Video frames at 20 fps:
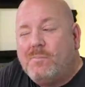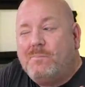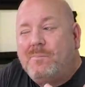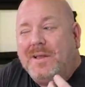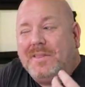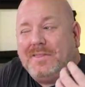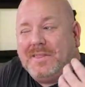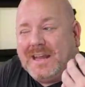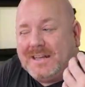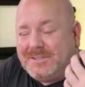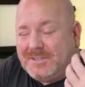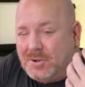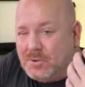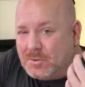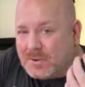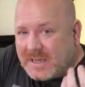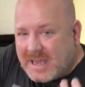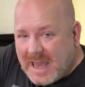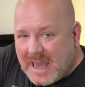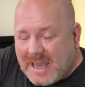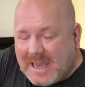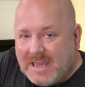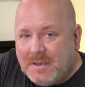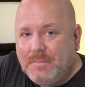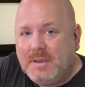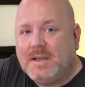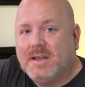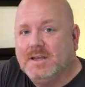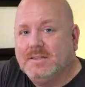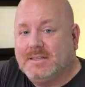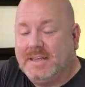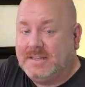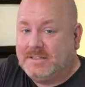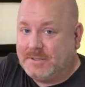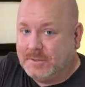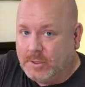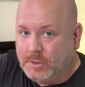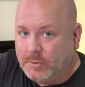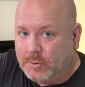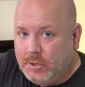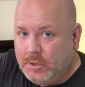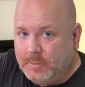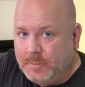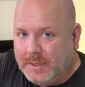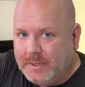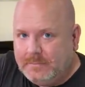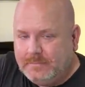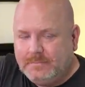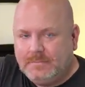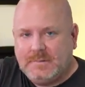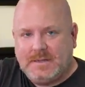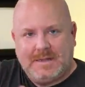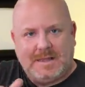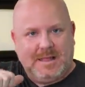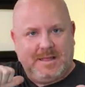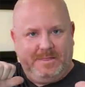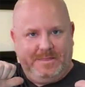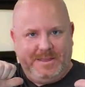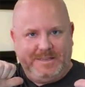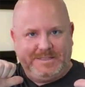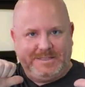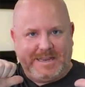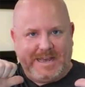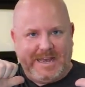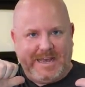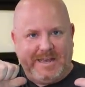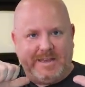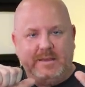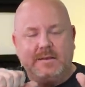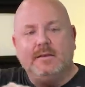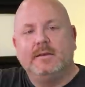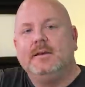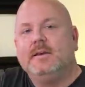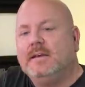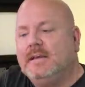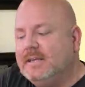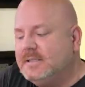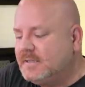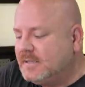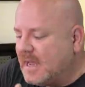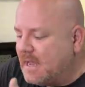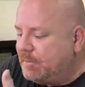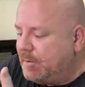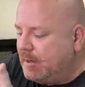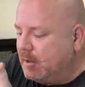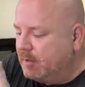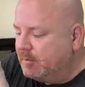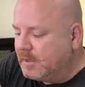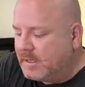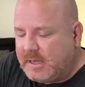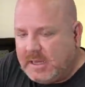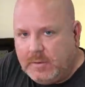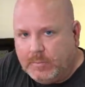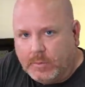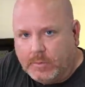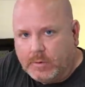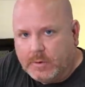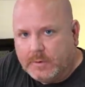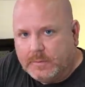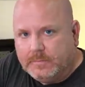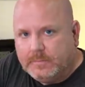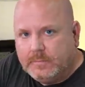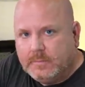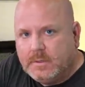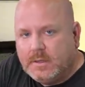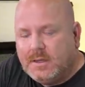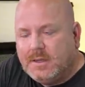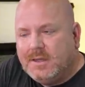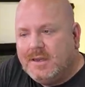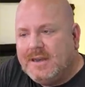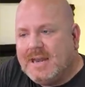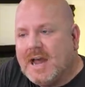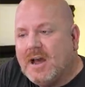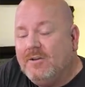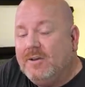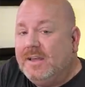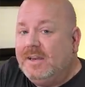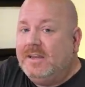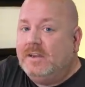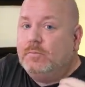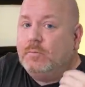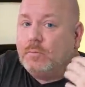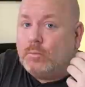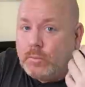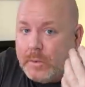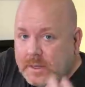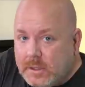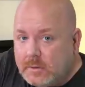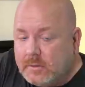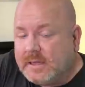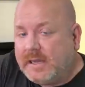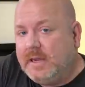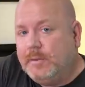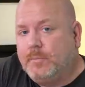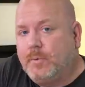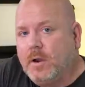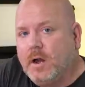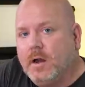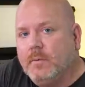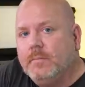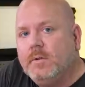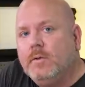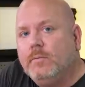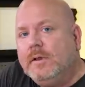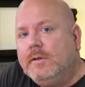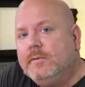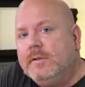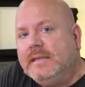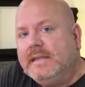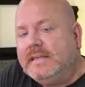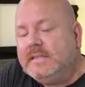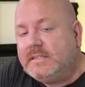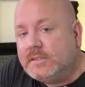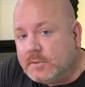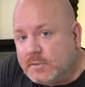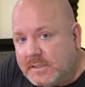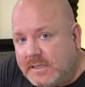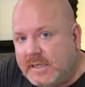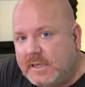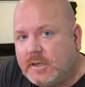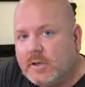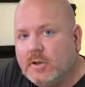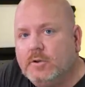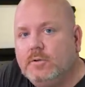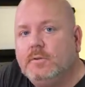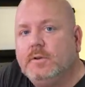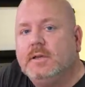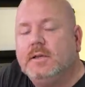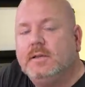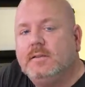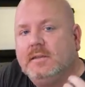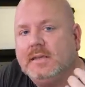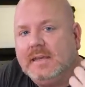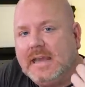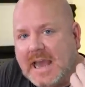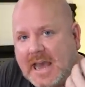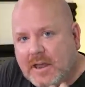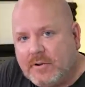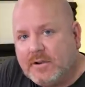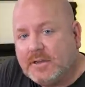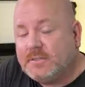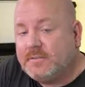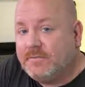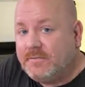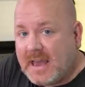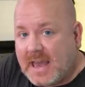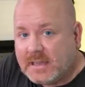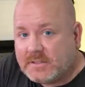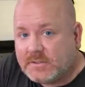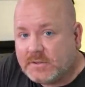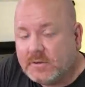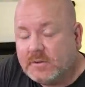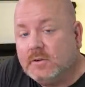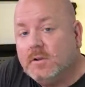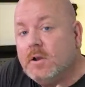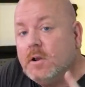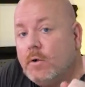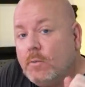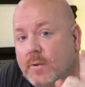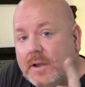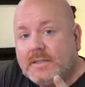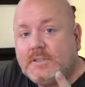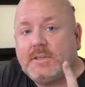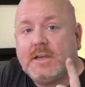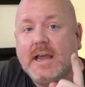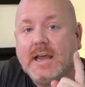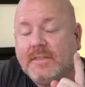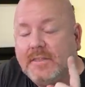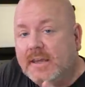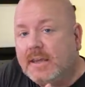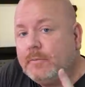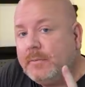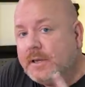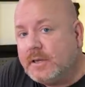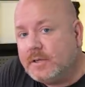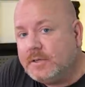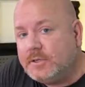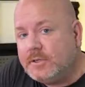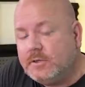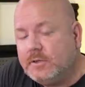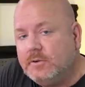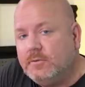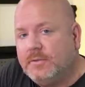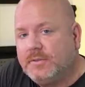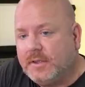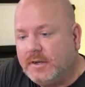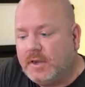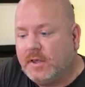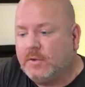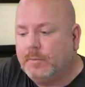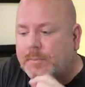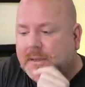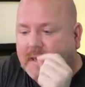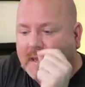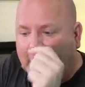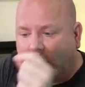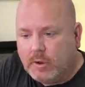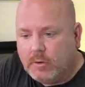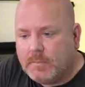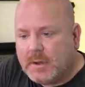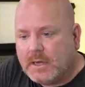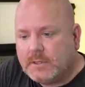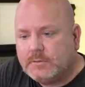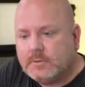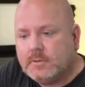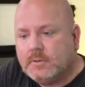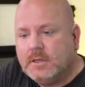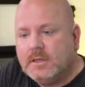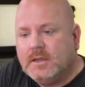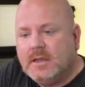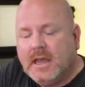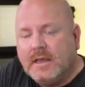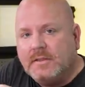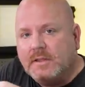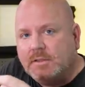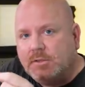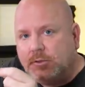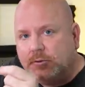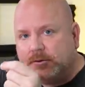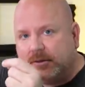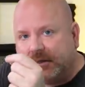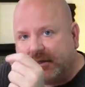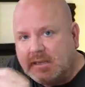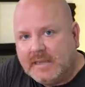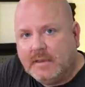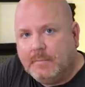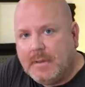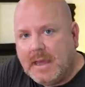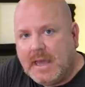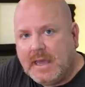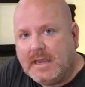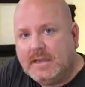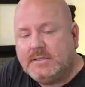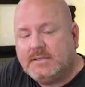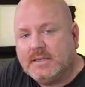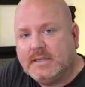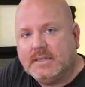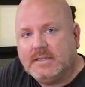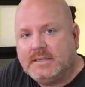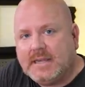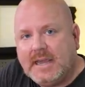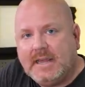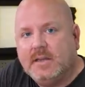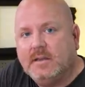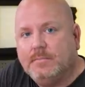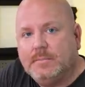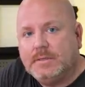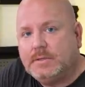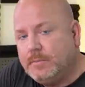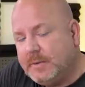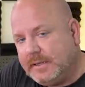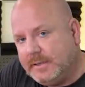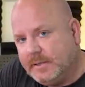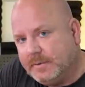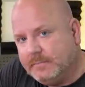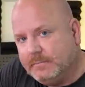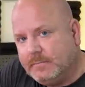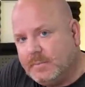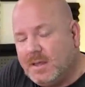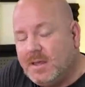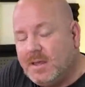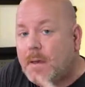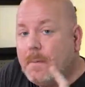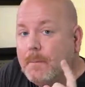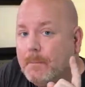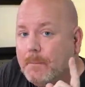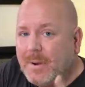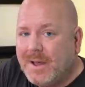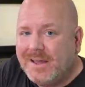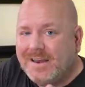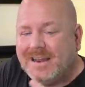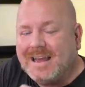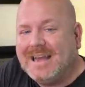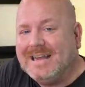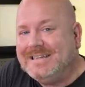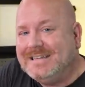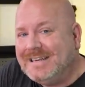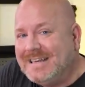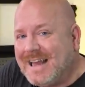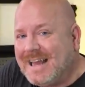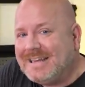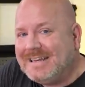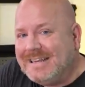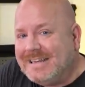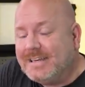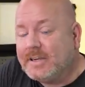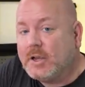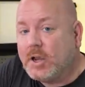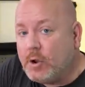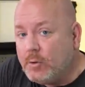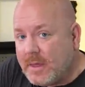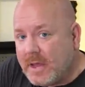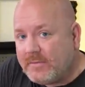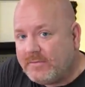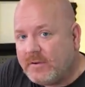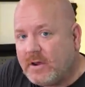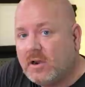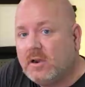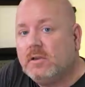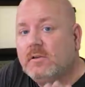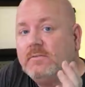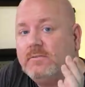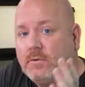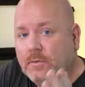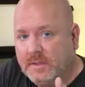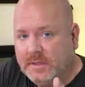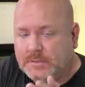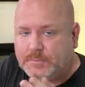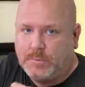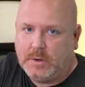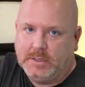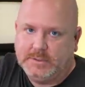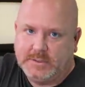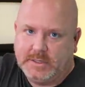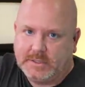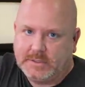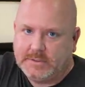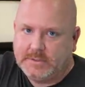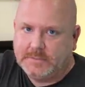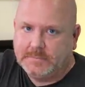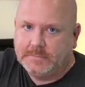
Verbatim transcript: But that's okay because a slow human, this guy, is typing on the keyboard. Now in a real EPROM, we would need to decode the address faster, which I think we could do with another PIO module and then use a DMA to get data between them. But I did not need to go that far for this project.